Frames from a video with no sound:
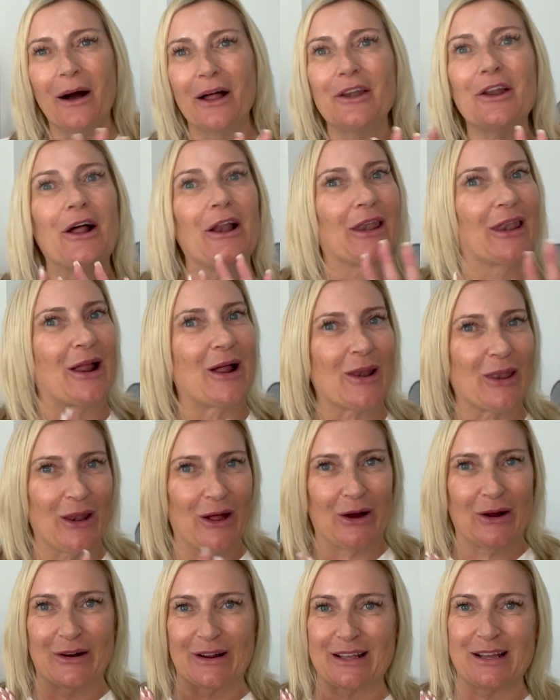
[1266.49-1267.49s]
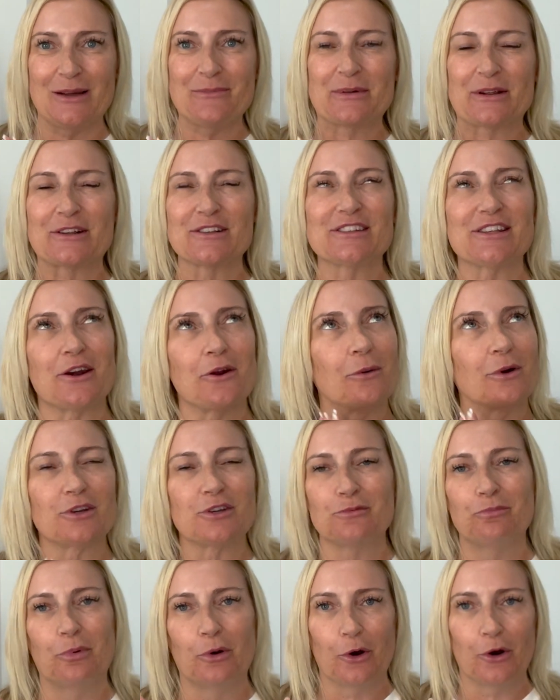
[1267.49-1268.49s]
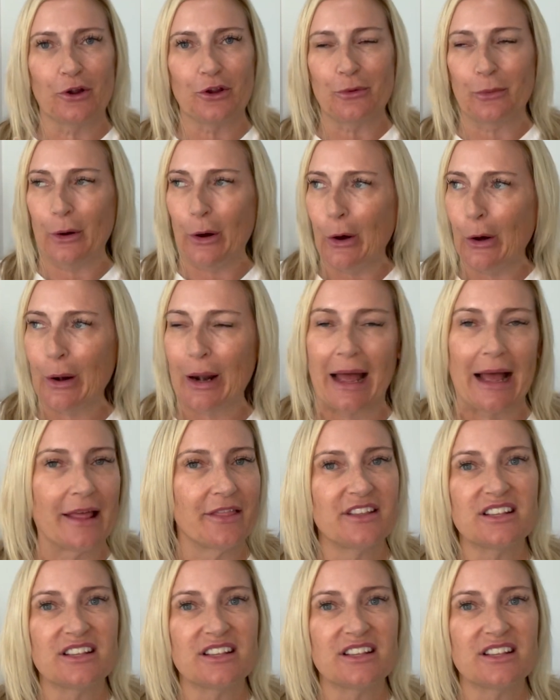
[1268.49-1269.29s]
on a lot longer because I don't want to bore you all.